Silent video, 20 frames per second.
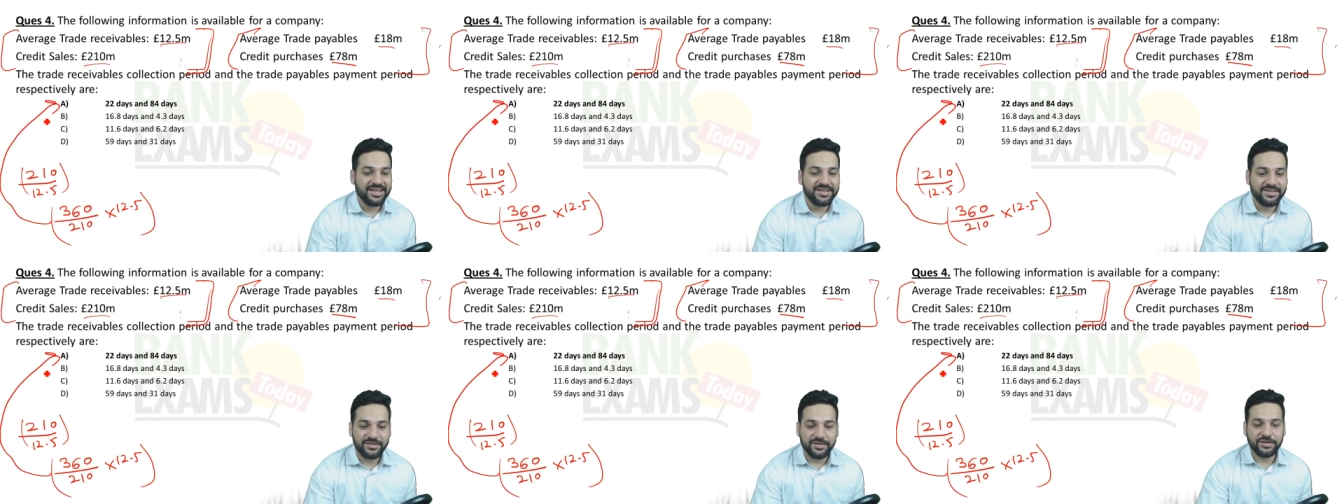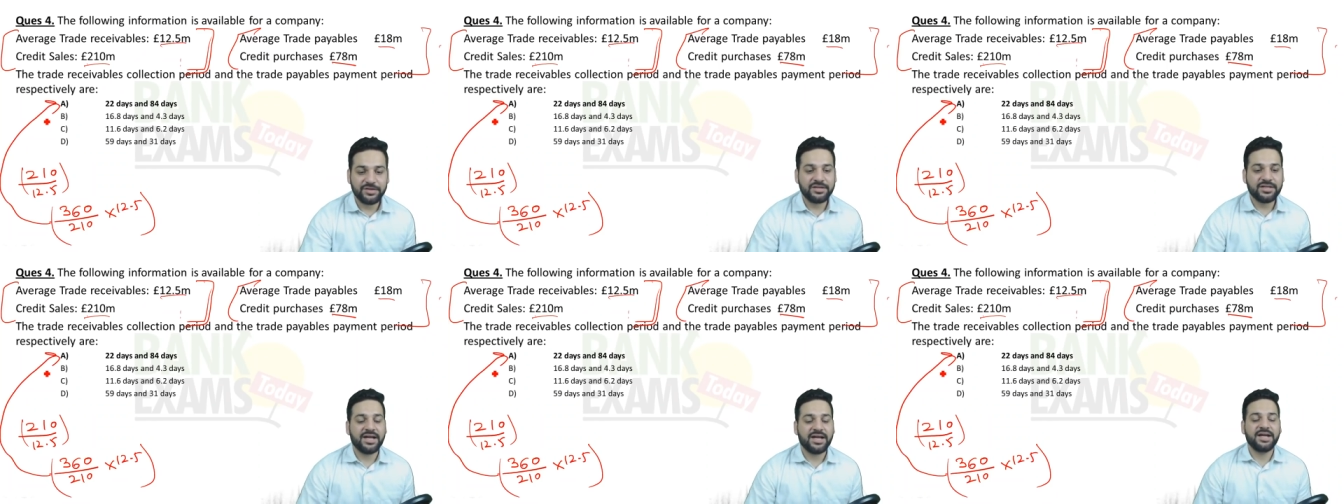
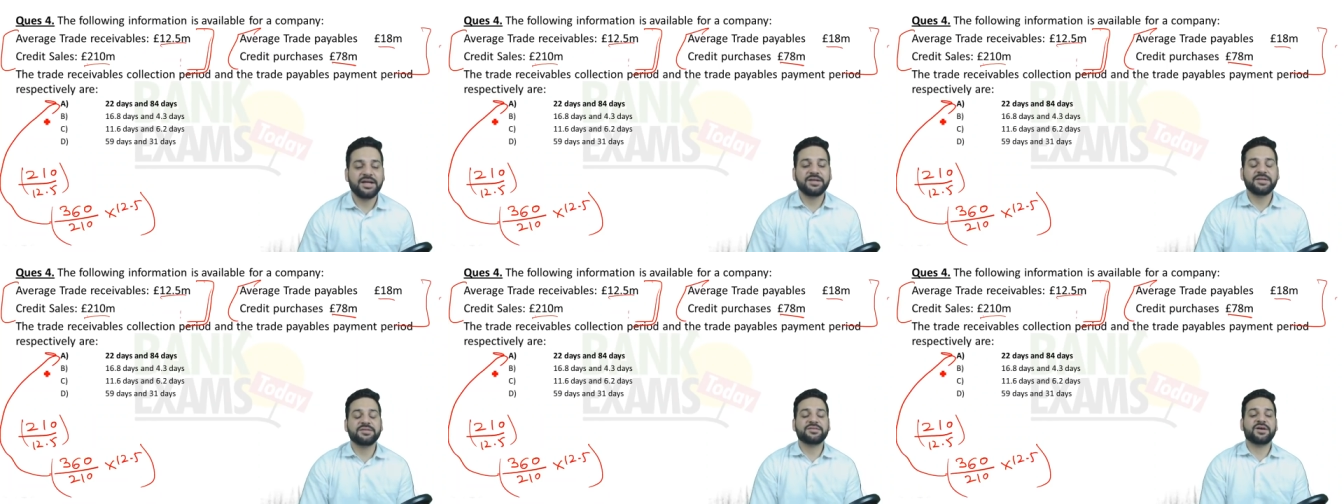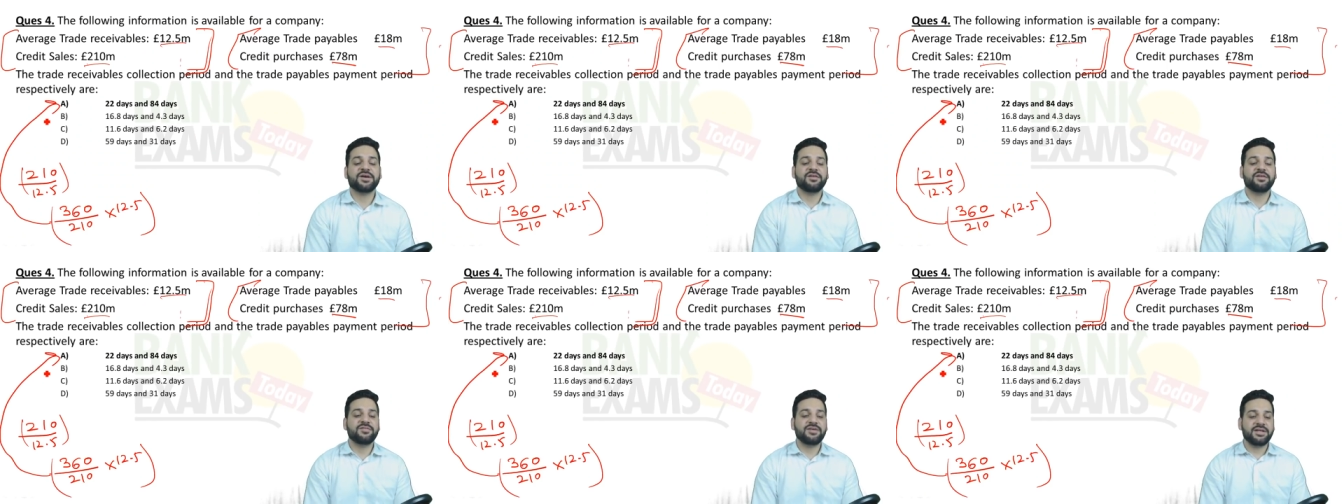So try to
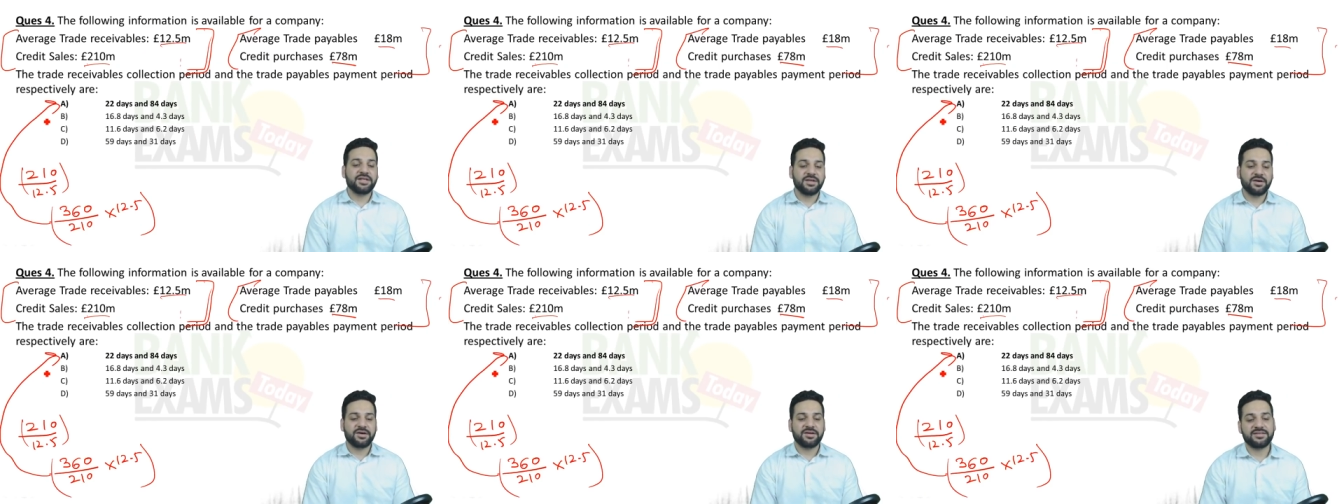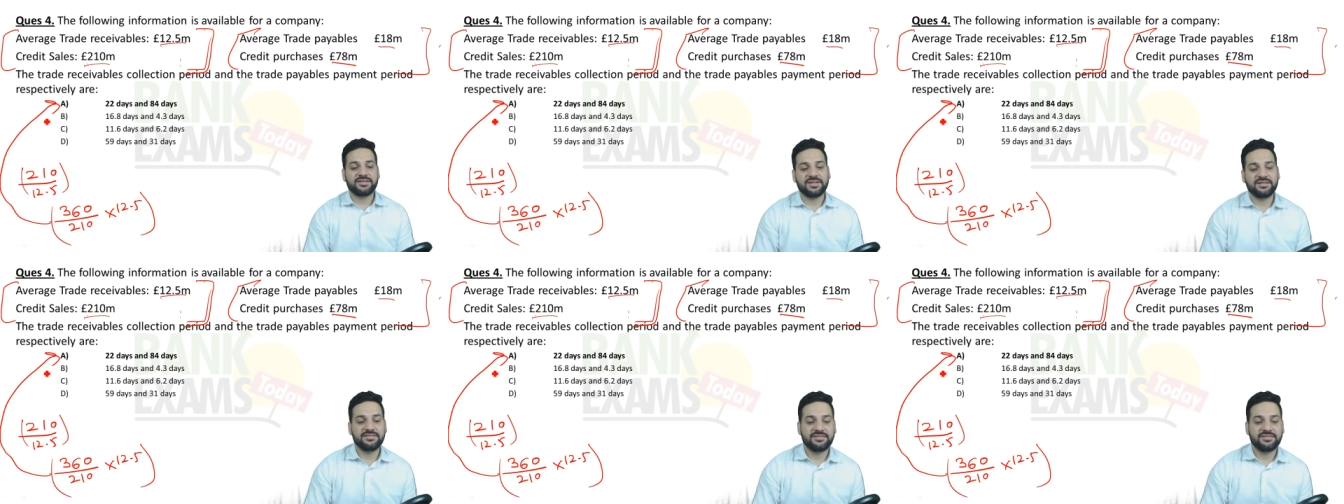solve it yourself,